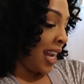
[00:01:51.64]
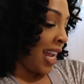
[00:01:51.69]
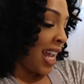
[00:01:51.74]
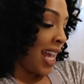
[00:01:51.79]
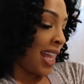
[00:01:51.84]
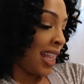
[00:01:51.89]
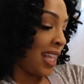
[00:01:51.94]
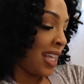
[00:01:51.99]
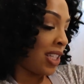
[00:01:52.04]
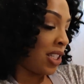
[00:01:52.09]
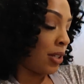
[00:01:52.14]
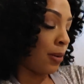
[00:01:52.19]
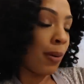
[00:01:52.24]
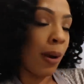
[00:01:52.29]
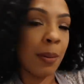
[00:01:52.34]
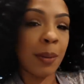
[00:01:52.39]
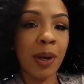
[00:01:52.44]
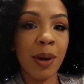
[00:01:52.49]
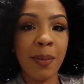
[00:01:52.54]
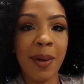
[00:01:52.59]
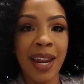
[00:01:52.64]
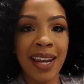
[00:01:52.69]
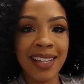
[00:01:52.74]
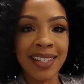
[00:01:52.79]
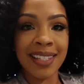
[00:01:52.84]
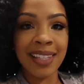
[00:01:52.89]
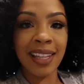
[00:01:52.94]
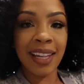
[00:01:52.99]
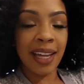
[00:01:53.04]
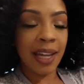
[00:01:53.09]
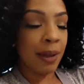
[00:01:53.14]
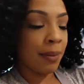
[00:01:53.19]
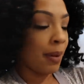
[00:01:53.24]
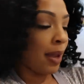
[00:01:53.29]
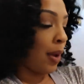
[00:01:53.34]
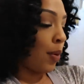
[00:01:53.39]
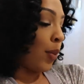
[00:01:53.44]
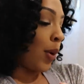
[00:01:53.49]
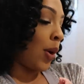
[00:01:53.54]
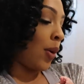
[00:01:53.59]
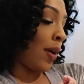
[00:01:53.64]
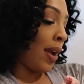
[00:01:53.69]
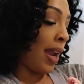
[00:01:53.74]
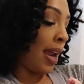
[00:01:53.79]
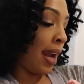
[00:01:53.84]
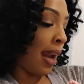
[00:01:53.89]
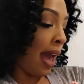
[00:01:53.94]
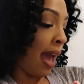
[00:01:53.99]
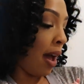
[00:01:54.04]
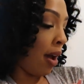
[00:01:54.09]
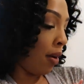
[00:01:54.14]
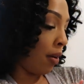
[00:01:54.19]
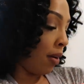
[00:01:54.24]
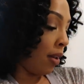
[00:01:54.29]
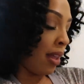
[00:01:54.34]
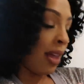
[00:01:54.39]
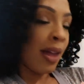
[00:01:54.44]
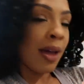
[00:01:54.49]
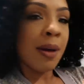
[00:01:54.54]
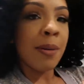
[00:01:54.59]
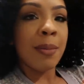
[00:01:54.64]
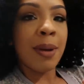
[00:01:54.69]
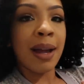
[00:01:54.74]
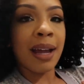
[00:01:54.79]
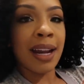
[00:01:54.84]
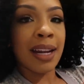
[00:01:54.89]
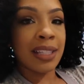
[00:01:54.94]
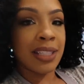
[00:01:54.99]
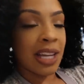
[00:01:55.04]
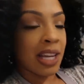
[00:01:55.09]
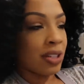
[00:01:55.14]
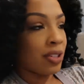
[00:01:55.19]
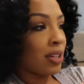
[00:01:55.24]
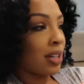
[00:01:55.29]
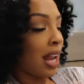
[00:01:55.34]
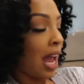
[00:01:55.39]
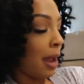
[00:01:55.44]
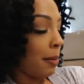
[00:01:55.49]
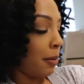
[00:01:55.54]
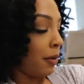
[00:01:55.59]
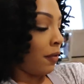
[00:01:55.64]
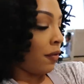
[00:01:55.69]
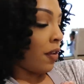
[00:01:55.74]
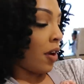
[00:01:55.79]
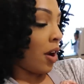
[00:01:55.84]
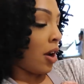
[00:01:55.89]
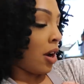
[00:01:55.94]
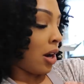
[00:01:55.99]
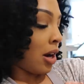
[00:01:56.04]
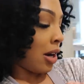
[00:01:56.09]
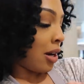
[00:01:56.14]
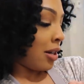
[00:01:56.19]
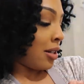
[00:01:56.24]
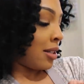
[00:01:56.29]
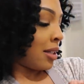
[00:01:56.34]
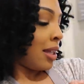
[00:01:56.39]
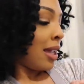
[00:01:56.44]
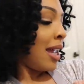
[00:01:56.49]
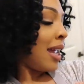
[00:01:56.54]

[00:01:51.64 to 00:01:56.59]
And then she'll probably go back to sleep. And we're gonna head out. I gotta change her diaper first.